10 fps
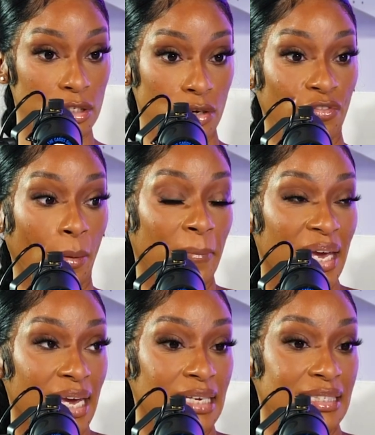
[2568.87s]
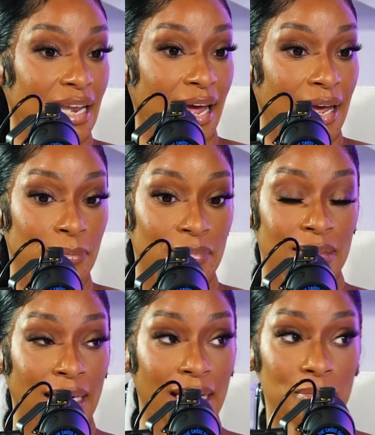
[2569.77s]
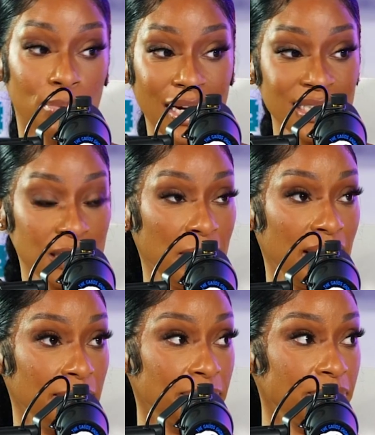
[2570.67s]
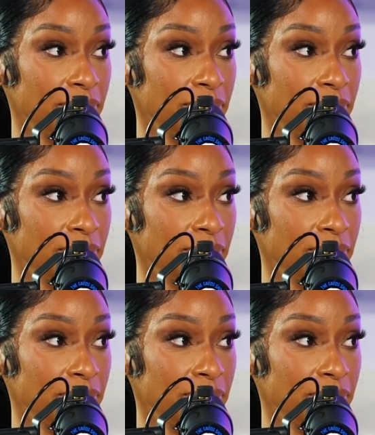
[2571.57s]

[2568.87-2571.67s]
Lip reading: So for me, it's like, embrace me.